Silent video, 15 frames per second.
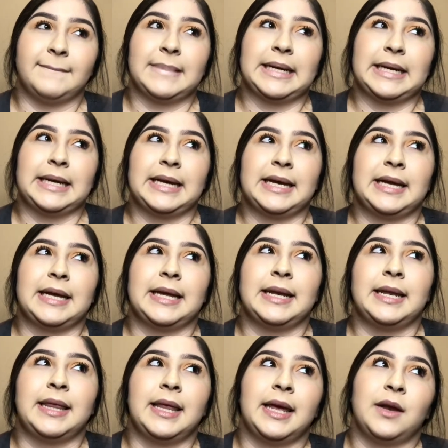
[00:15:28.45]
And
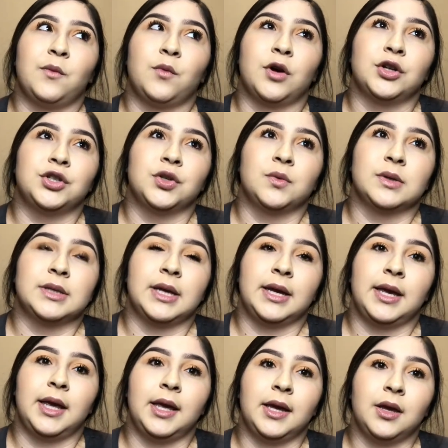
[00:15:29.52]
then Roger was like,
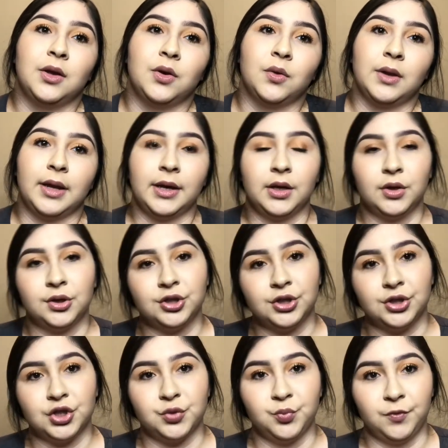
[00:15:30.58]
hey, you know, like, you should
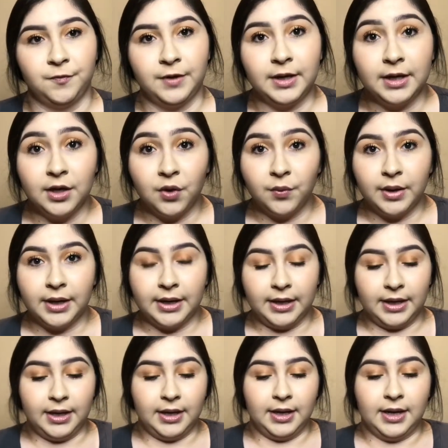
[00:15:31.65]
just move in
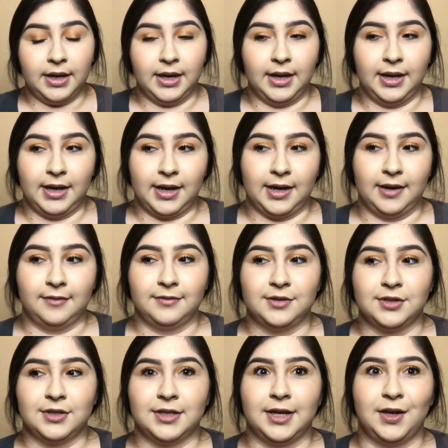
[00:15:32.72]
already. And I was
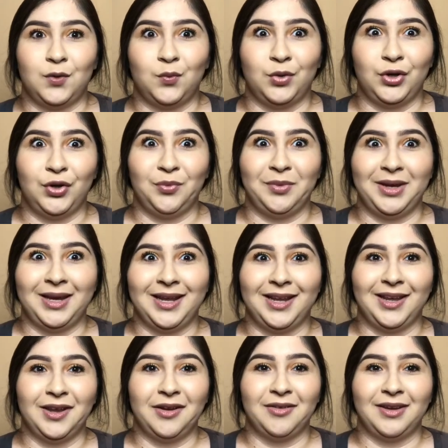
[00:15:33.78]
just like, what do you mean?
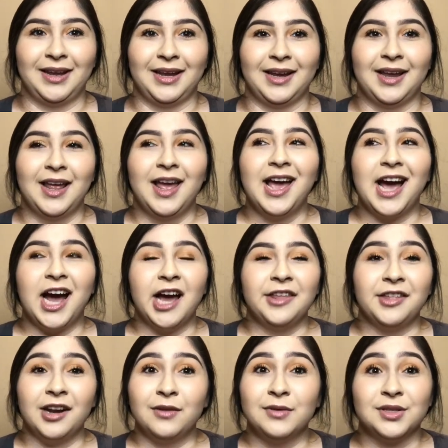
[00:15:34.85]
You know, like, I
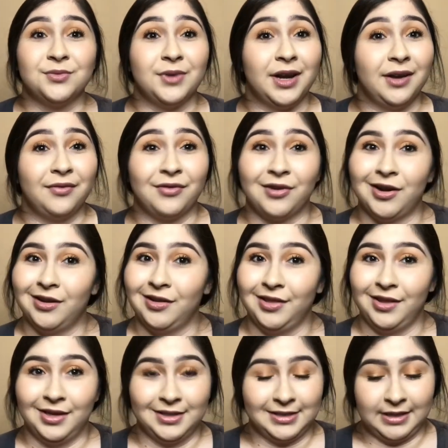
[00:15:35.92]
thought I was ready for all of
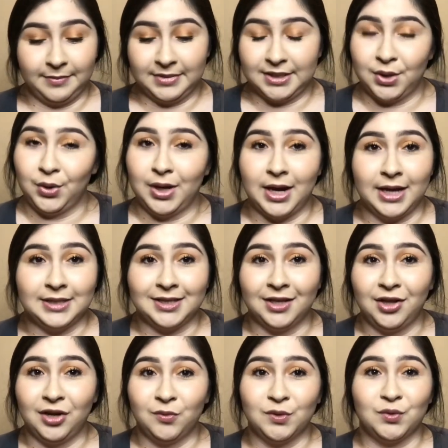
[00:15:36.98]
this. Let me tell you guys, I thought
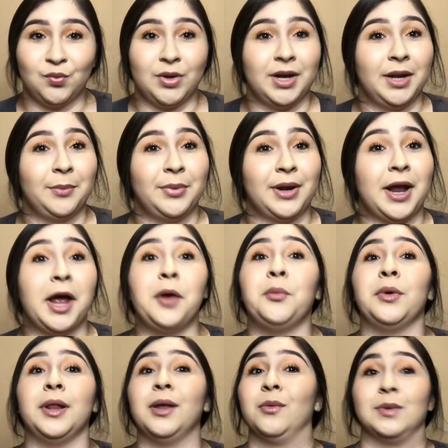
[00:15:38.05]
I was ready, but I
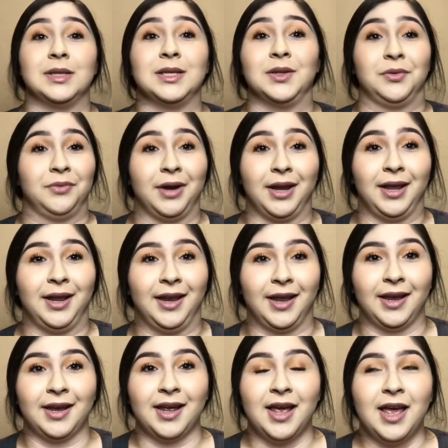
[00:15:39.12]
really wasn't ready.
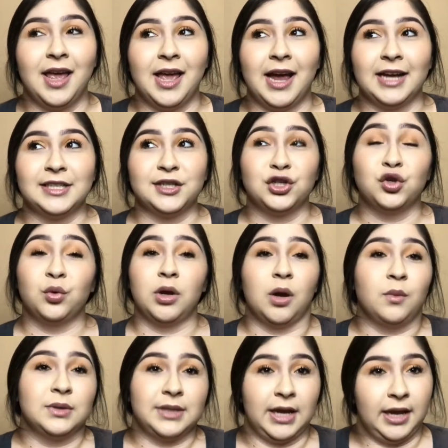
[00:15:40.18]
Like, I didn't know what I
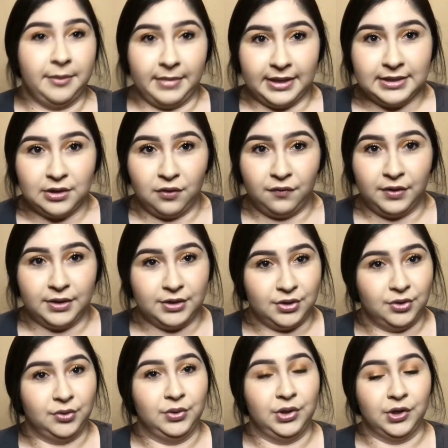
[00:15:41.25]
was getting myself into,
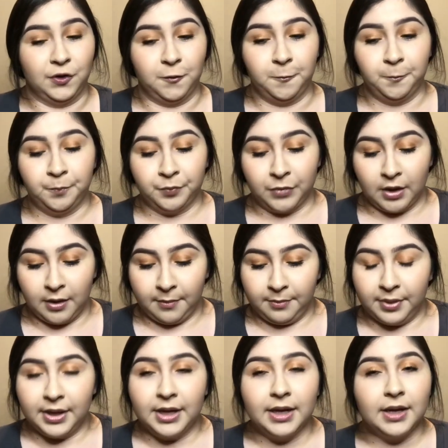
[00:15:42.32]
you know.
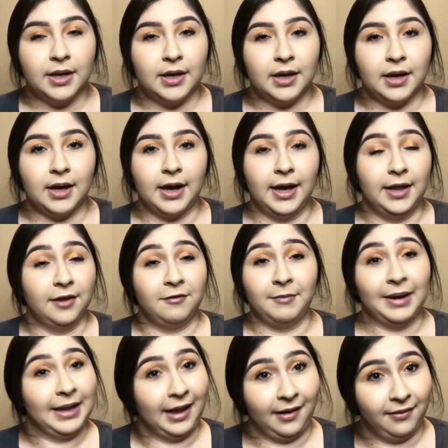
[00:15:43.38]
But I love my
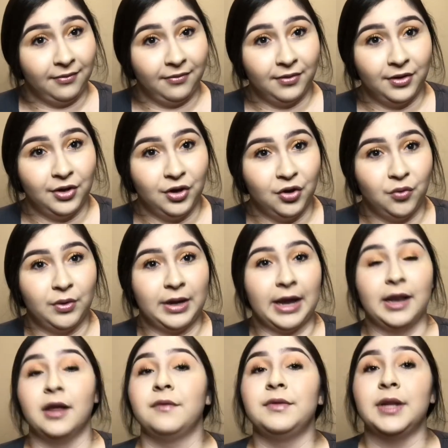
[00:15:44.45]
life, you know, and I
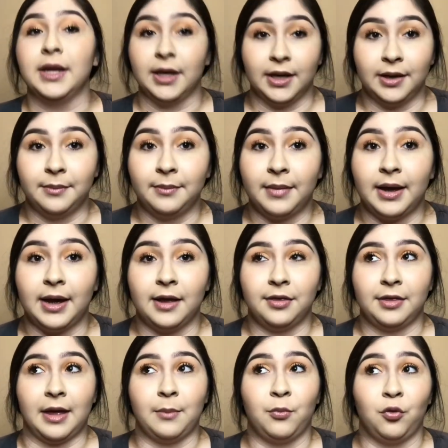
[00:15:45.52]
loved him at
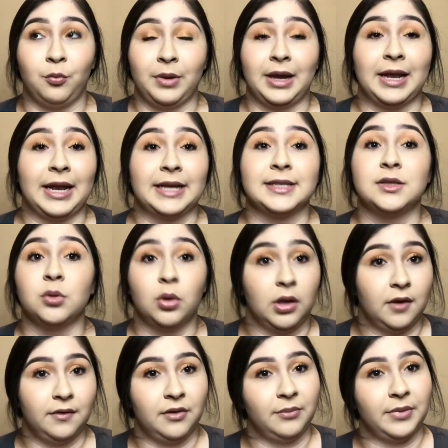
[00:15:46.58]
that moment, and I still
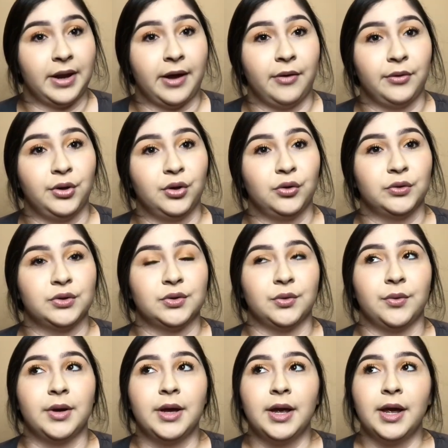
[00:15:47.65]
love him now, you know. So
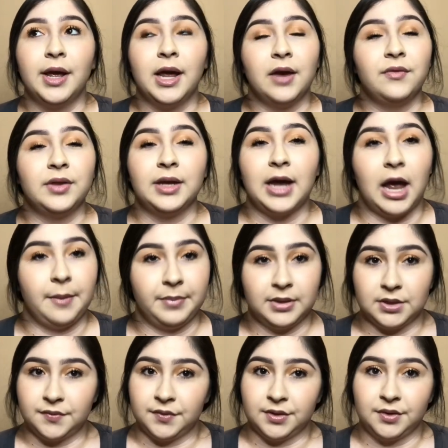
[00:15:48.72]
everything happens
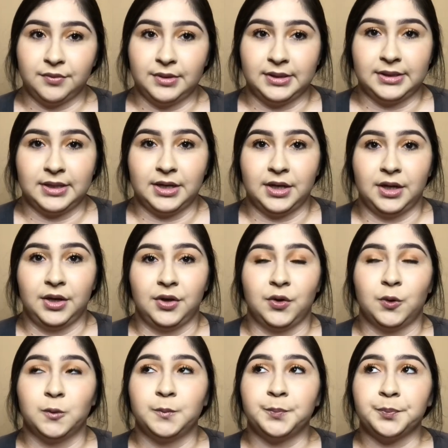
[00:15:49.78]
for a reason, you know.